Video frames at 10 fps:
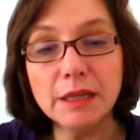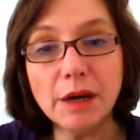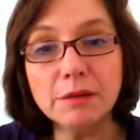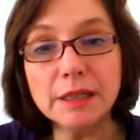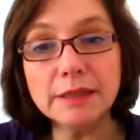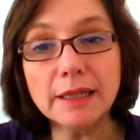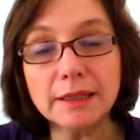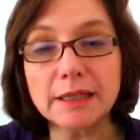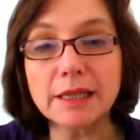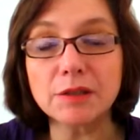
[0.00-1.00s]
The only
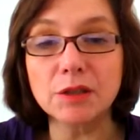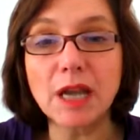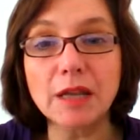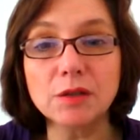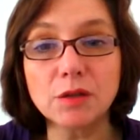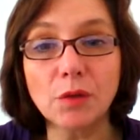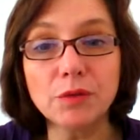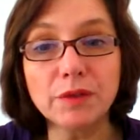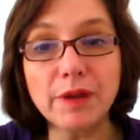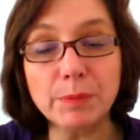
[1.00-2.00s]
thing that has changed
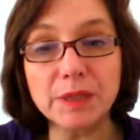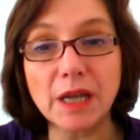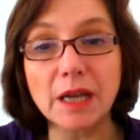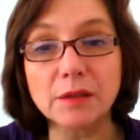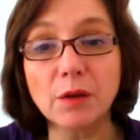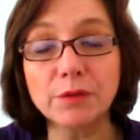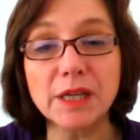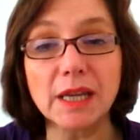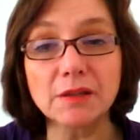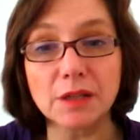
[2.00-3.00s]
on the website of
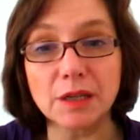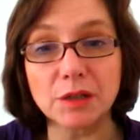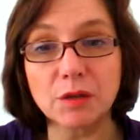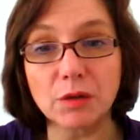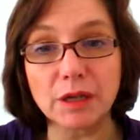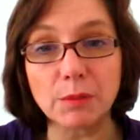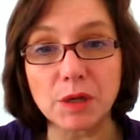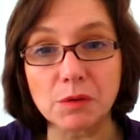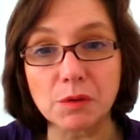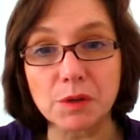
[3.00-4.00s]
the International
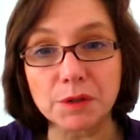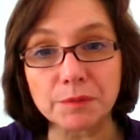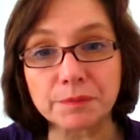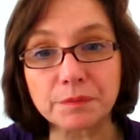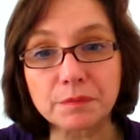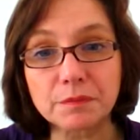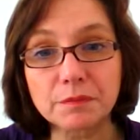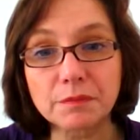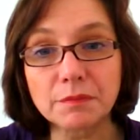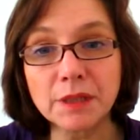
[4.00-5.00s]
Criminal Court
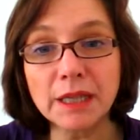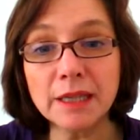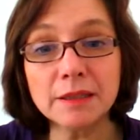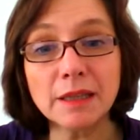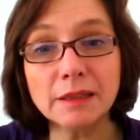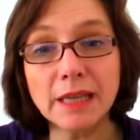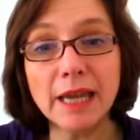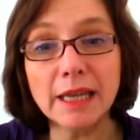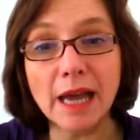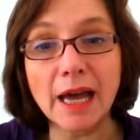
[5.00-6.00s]
is that
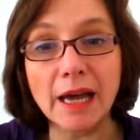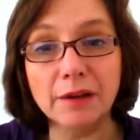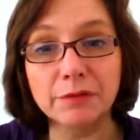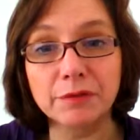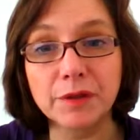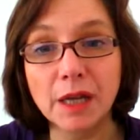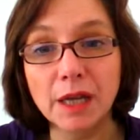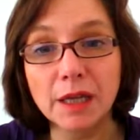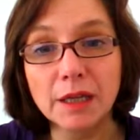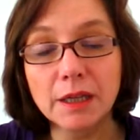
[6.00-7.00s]
they have
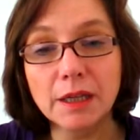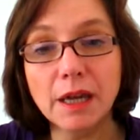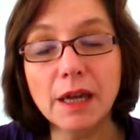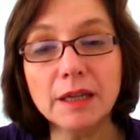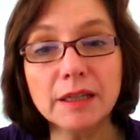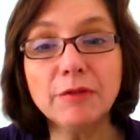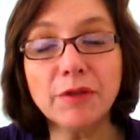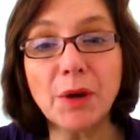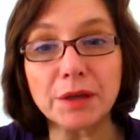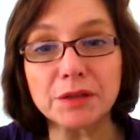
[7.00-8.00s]

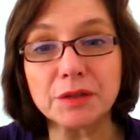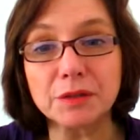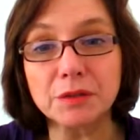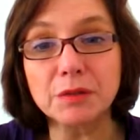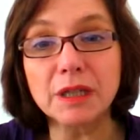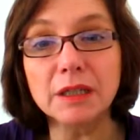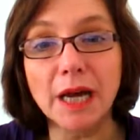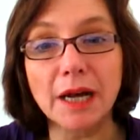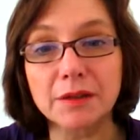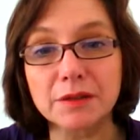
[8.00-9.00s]
referred to the
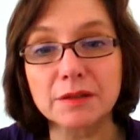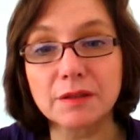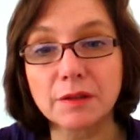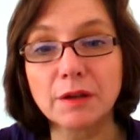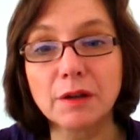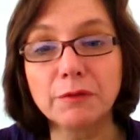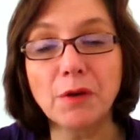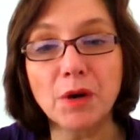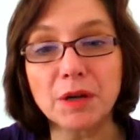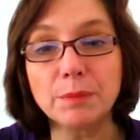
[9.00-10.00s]
last
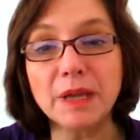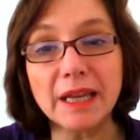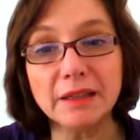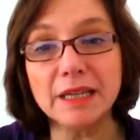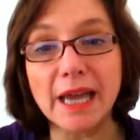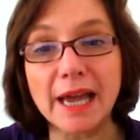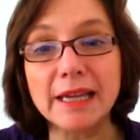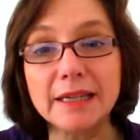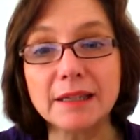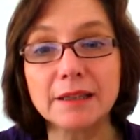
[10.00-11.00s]
forum in The
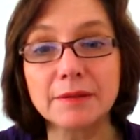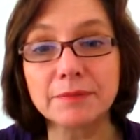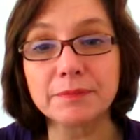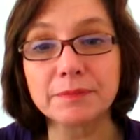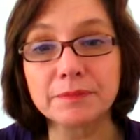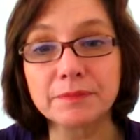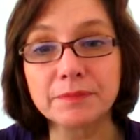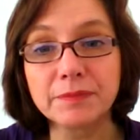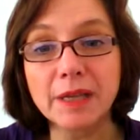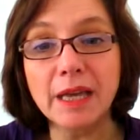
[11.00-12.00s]
Hague
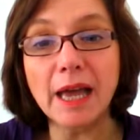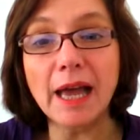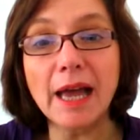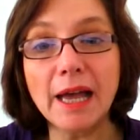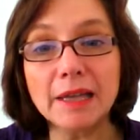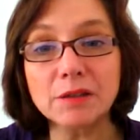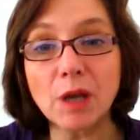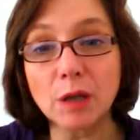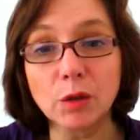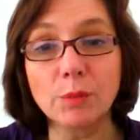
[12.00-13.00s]

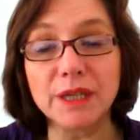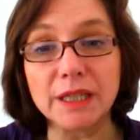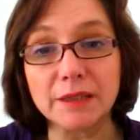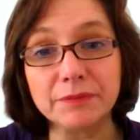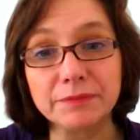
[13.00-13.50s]
as a lobby.